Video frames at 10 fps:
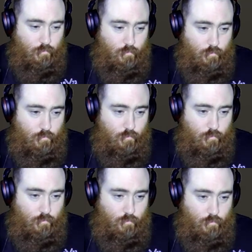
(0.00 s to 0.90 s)

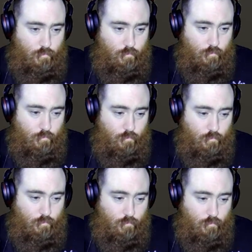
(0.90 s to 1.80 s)

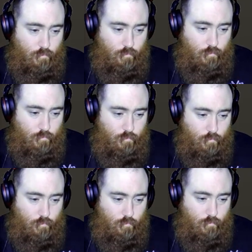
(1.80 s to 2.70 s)

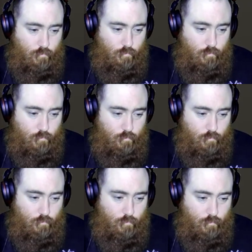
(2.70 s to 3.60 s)

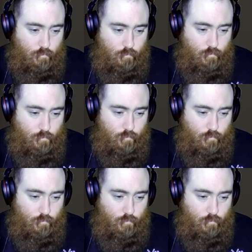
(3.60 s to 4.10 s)
(silence)